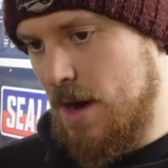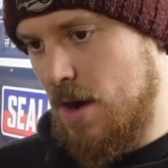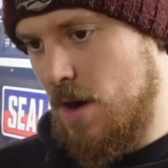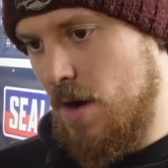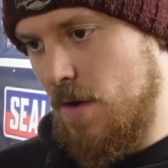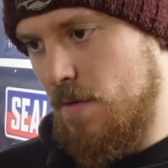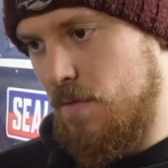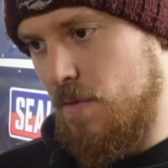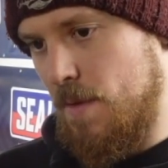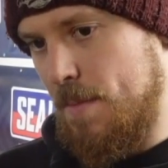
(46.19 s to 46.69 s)

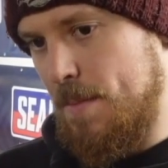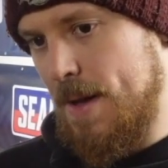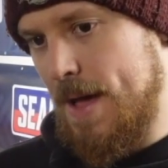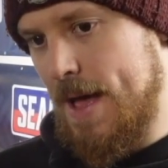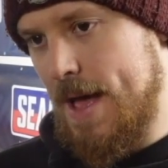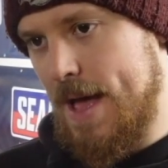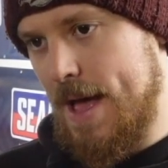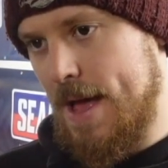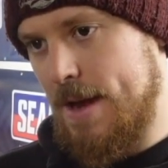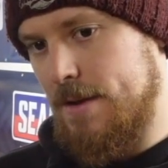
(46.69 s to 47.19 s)
I've
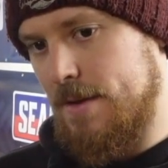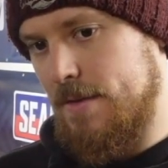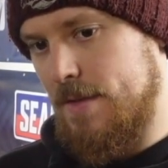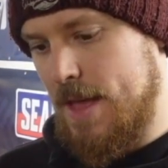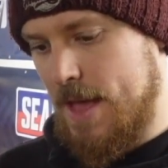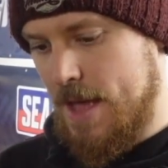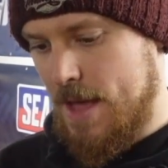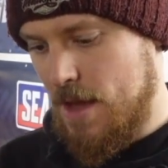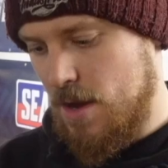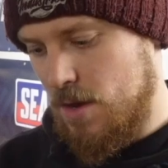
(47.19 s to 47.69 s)
repaired
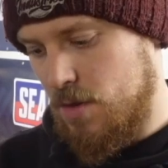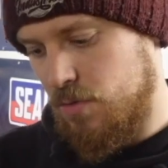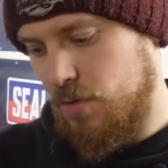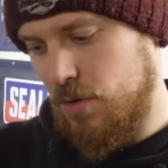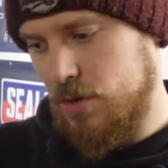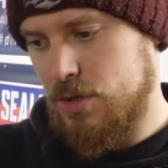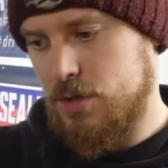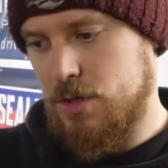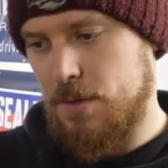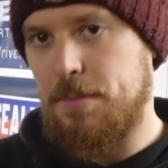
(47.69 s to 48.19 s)
the
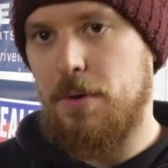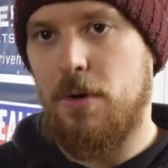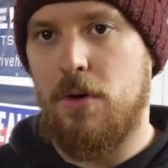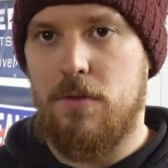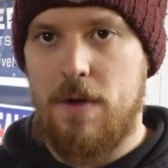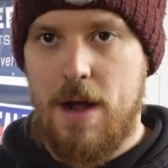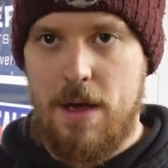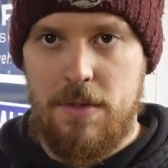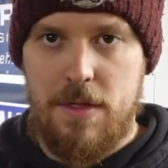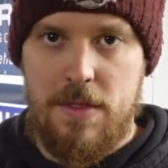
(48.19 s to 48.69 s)
cross
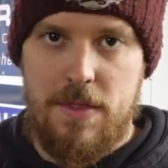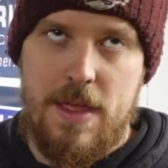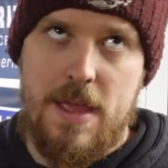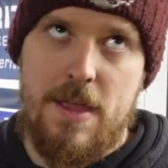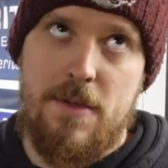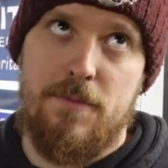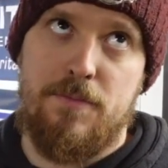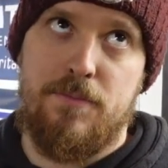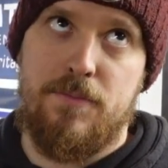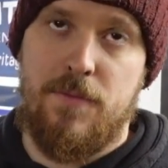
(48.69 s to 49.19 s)
support rail that
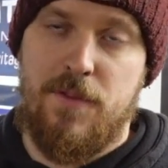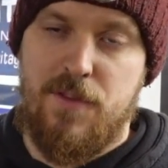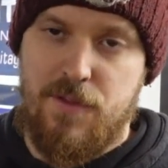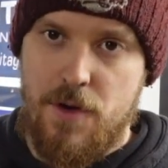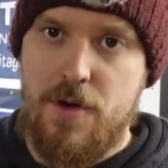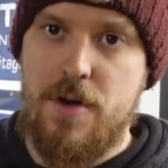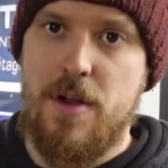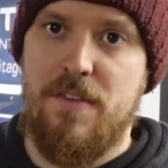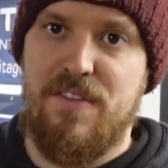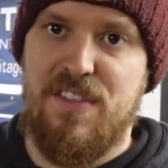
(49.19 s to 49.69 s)
the
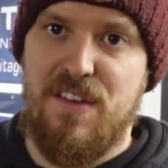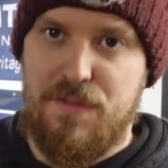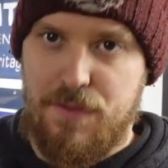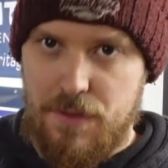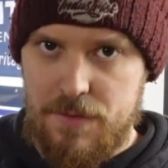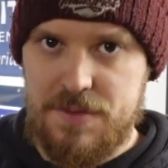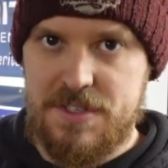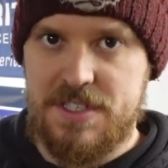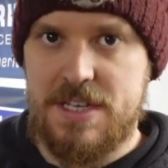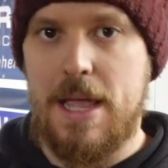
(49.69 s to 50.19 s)
front of the
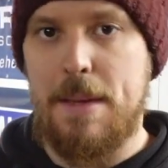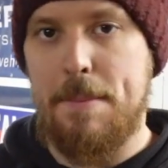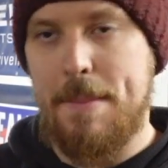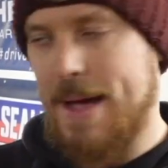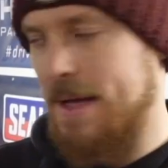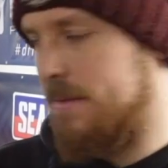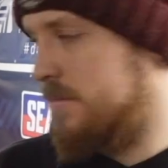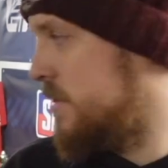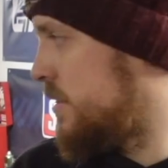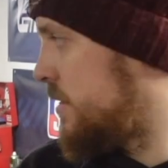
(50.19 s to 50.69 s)
front seat
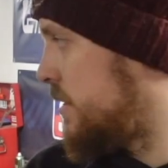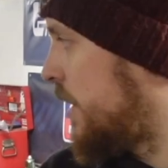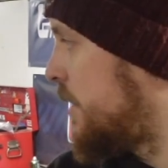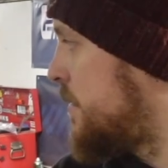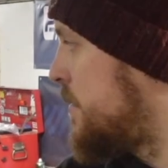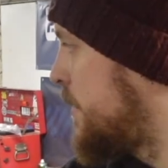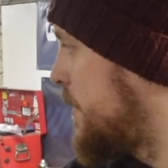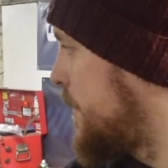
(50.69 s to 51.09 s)
mounts to.